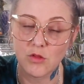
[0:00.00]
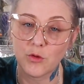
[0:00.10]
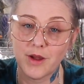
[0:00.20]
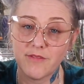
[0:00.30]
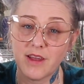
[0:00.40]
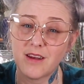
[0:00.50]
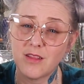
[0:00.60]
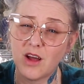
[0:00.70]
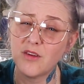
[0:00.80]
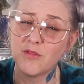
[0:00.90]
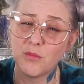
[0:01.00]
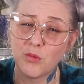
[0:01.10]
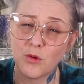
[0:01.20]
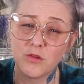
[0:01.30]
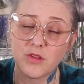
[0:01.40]
So I've had a lot of
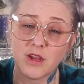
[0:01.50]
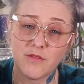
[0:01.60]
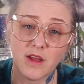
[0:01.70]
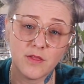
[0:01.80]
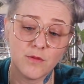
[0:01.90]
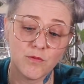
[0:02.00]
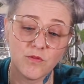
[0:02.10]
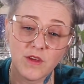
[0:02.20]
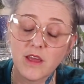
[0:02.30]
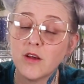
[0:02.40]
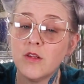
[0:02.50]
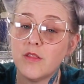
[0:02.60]
imports and I've had them fail,